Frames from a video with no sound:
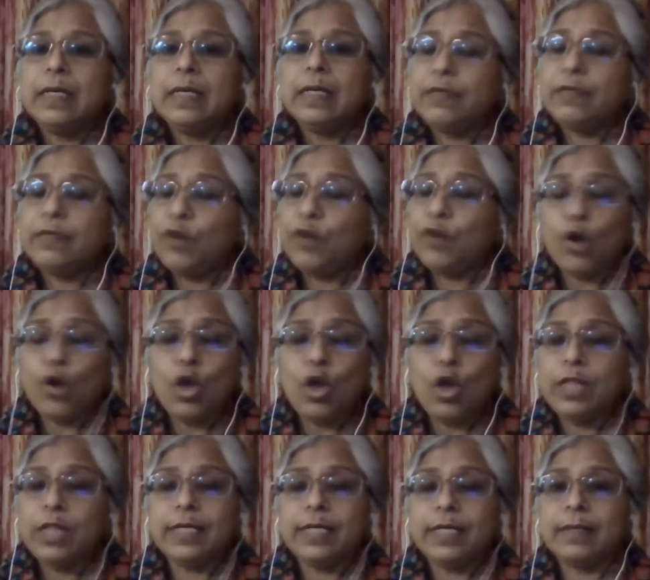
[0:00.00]
For
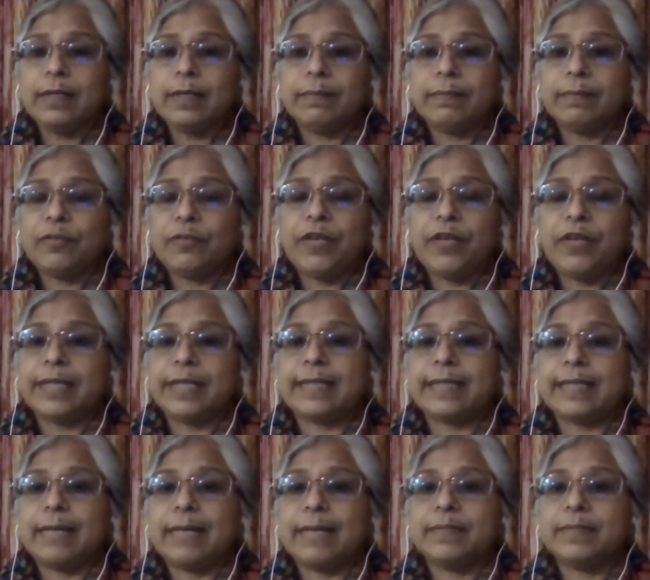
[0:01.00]
all the 3
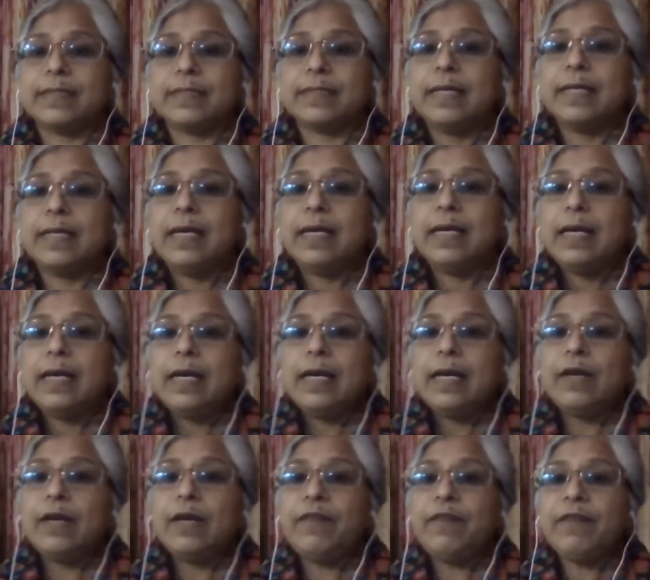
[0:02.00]
exams.
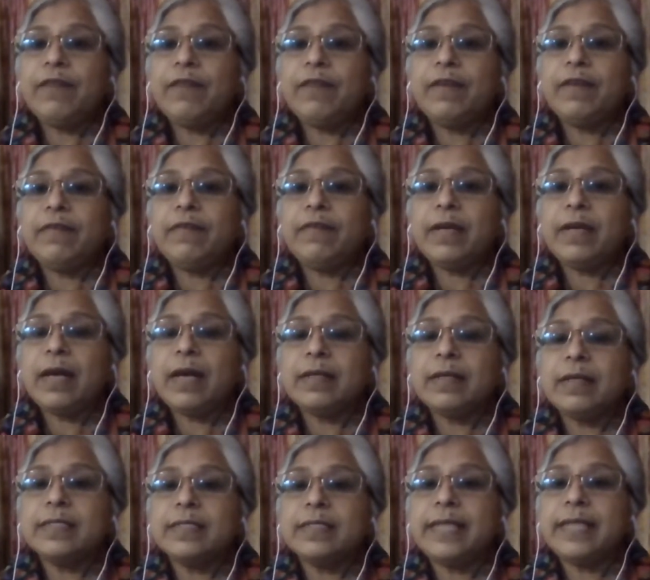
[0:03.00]
We have given
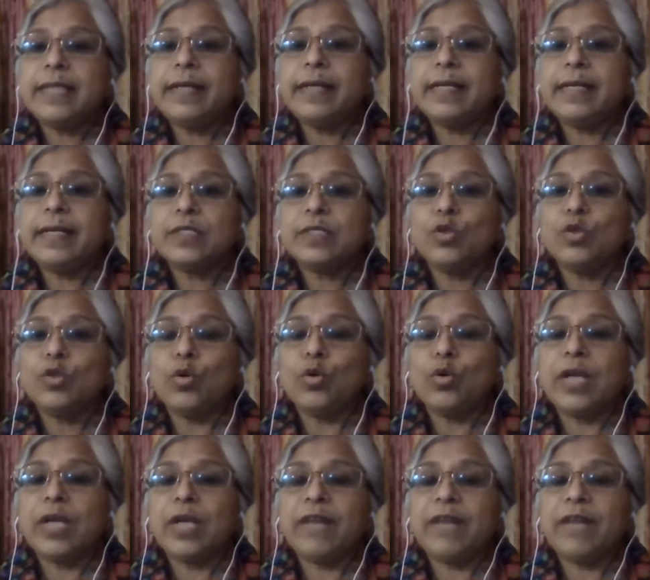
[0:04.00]
our consent as
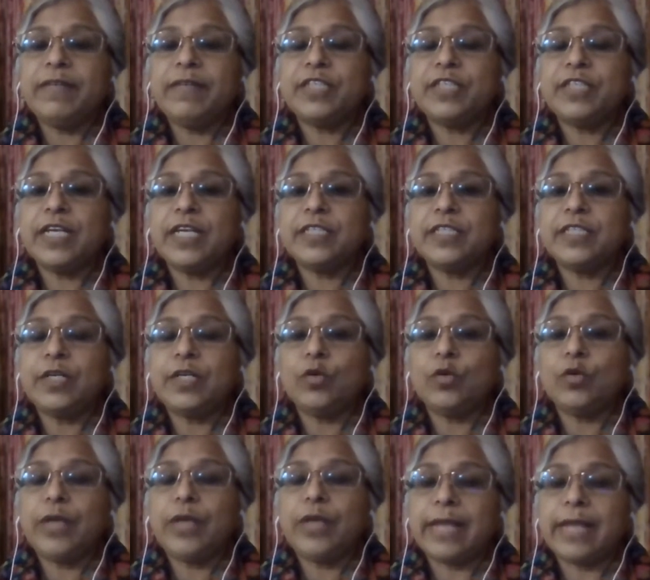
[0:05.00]
no. Can we change it
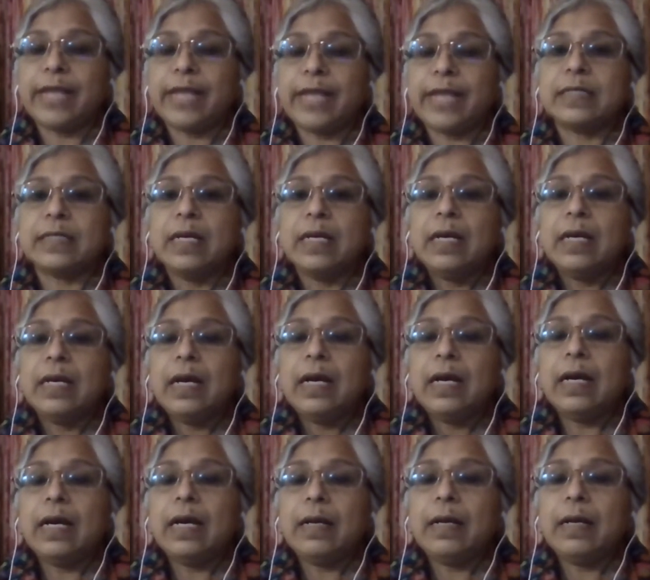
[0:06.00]
to yes?
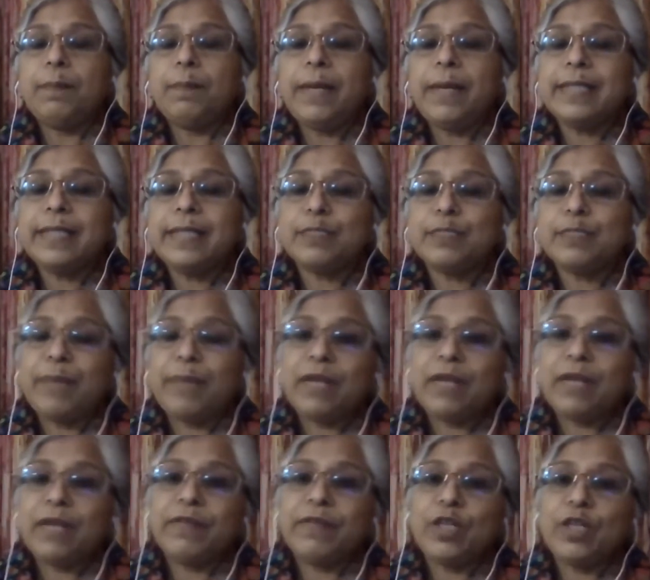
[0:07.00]
Please
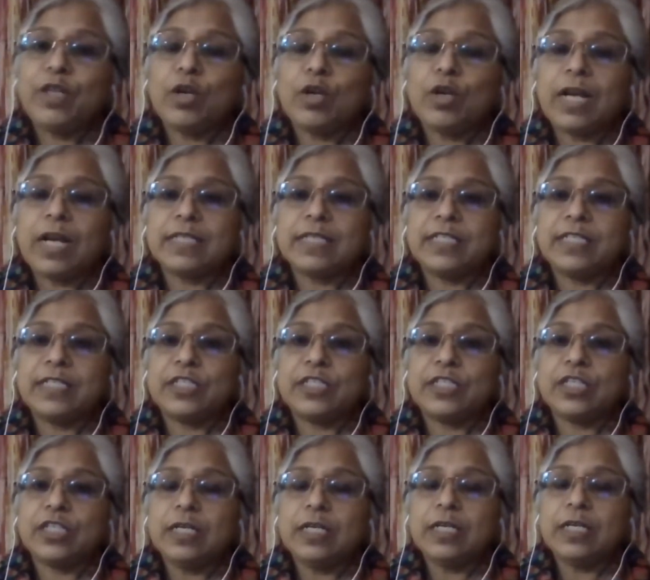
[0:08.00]
speak with your class
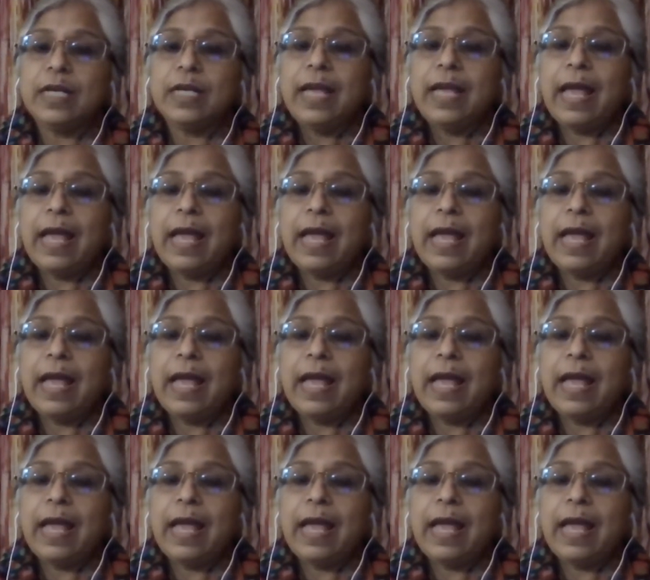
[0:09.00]
teacher.